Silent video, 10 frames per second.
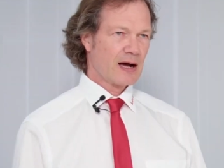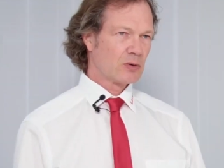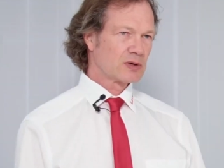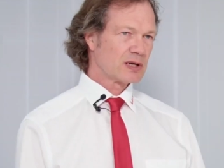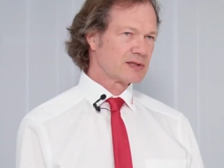
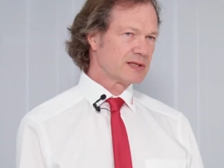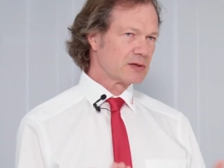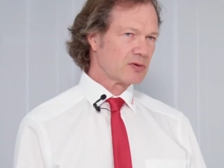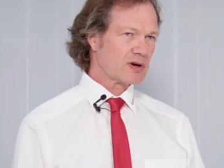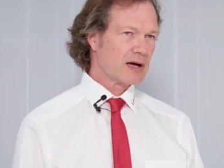How does this
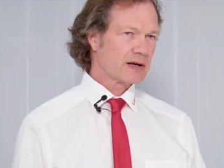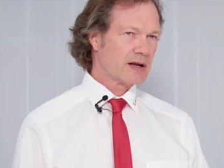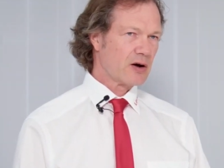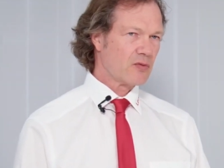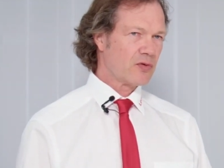look like
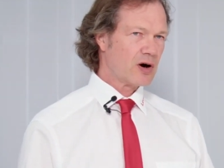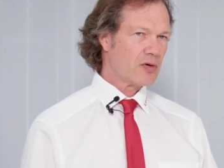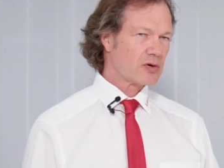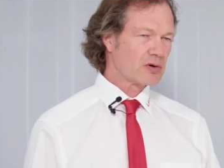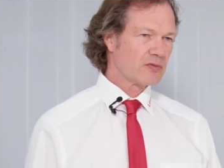now for
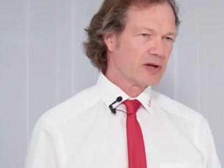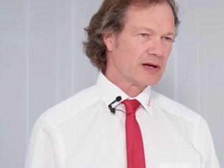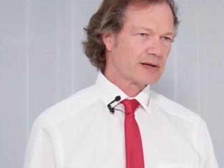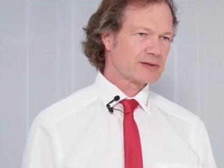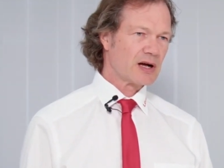our
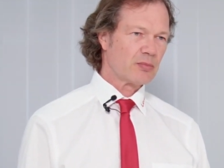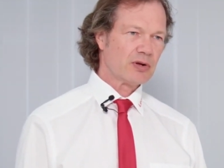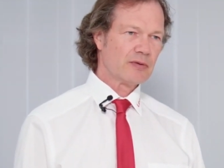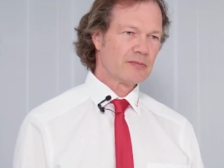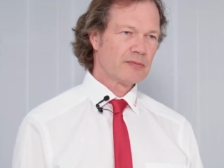conveyor example?